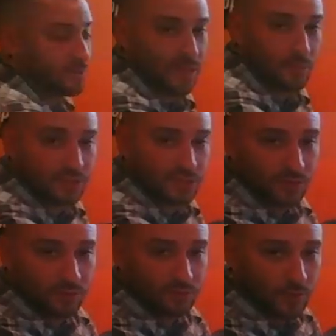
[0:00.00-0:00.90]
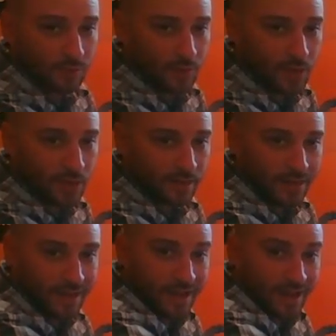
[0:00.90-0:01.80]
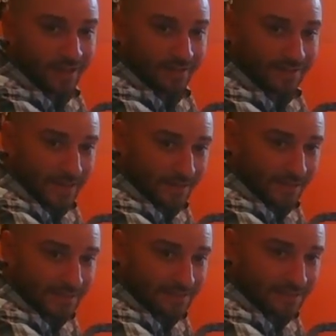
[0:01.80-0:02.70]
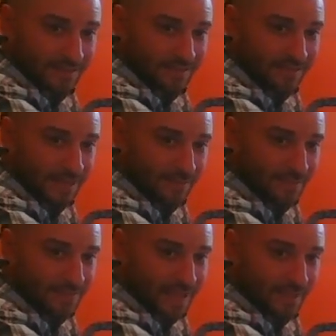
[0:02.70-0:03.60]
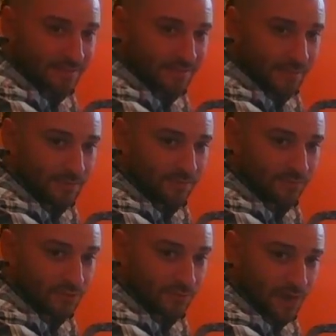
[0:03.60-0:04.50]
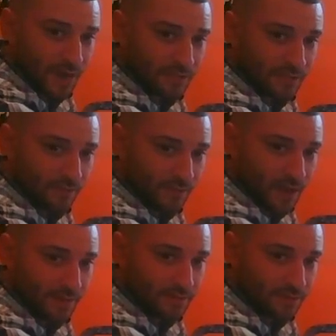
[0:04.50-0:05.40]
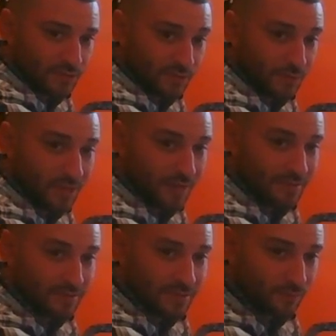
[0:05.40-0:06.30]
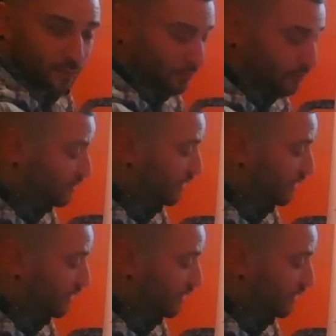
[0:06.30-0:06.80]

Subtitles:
side we're just going to do multiplying. Again, it's the same exact steps for subtraction and dividing, so just apply the same rules